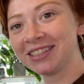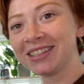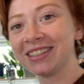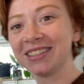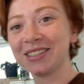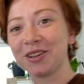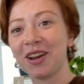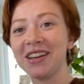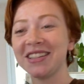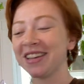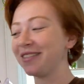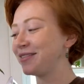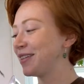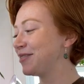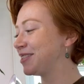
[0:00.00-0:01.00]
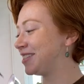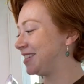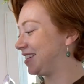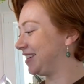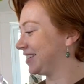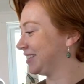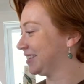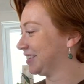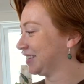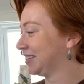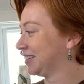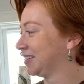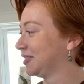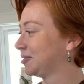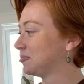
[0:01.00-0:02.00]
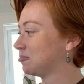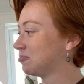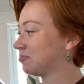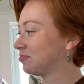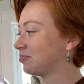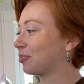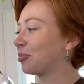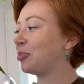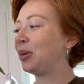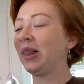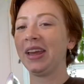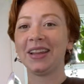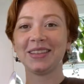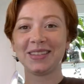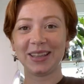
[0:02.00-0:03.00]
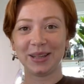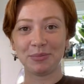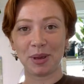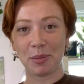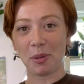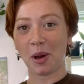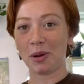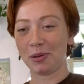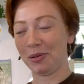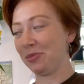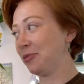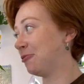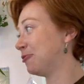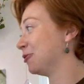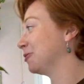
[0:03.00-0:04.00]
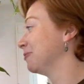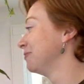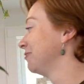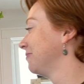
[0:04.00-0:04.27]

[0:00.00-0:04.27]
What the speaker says: This is crazy. I've never seen plants in my pottery before.